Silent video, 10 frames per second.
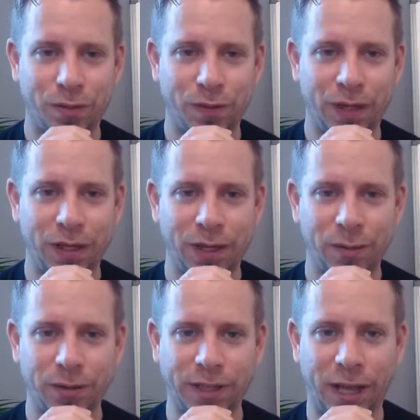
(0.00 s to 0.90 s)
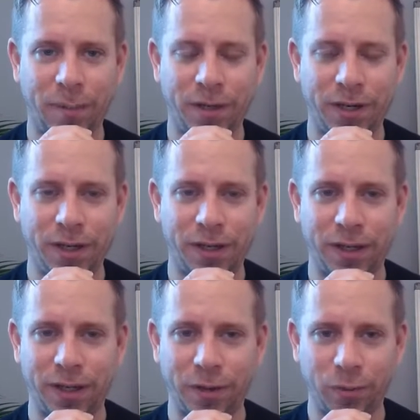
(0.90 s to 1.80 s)
Feeling what's happening
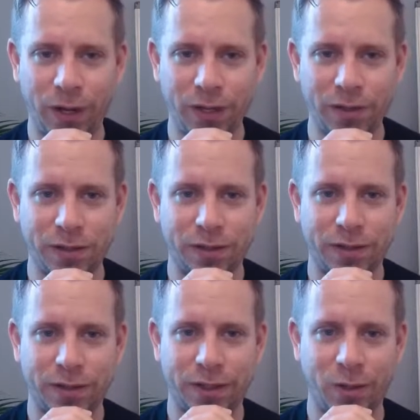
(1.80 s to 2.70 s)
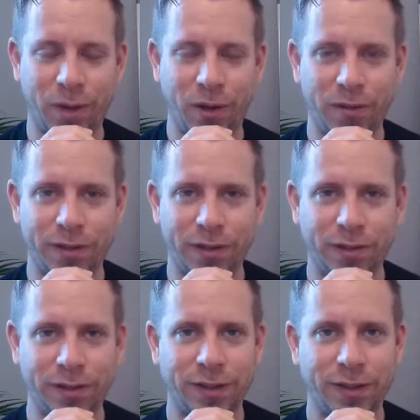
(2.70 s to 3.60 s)
in the weight in your
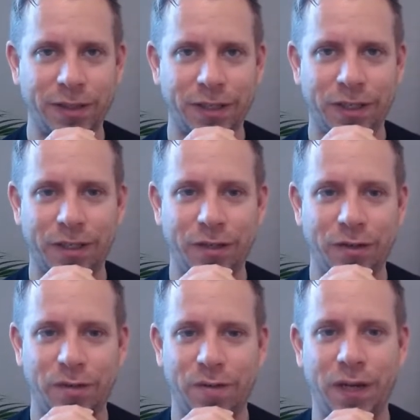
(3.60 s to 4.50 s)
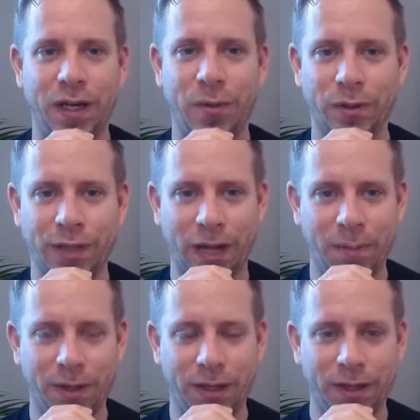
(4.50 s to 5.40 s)
pelvis. Feeling what's
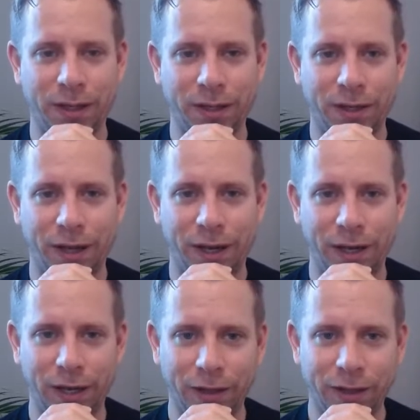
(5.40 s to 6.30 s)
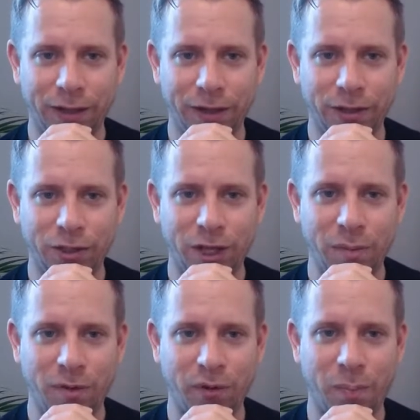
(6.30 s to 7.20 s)
happening in the
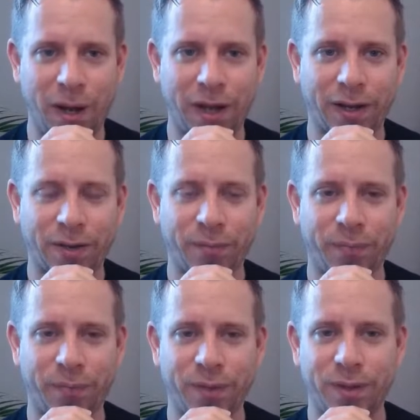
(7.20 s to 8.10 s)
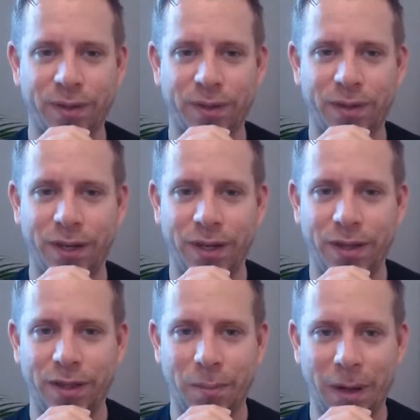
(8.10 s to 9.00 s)
shape of your back.
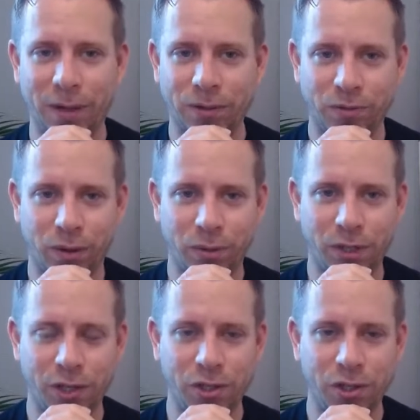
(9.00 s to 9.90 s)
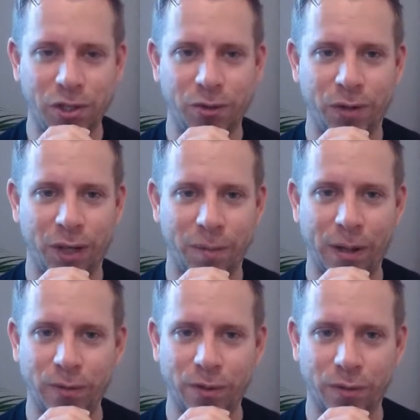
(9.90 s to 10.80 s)
And the amount of rotation or the
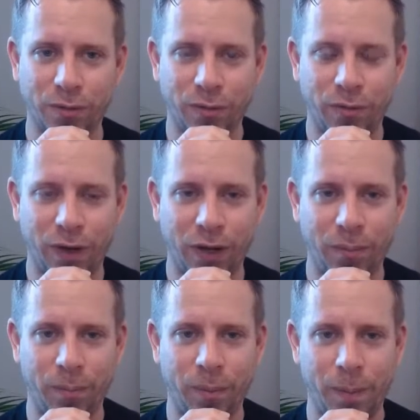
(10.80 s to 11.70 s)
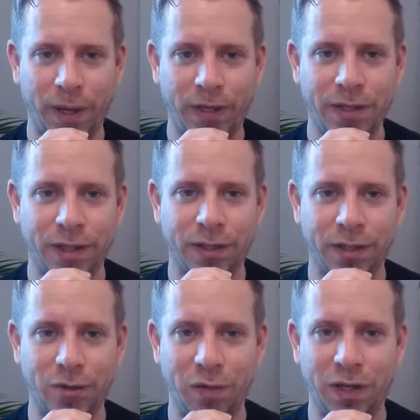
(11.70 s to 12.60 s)
amount of bending that
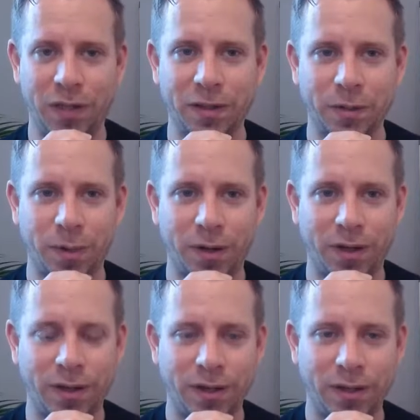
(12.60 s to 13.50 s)
you feel in the spine.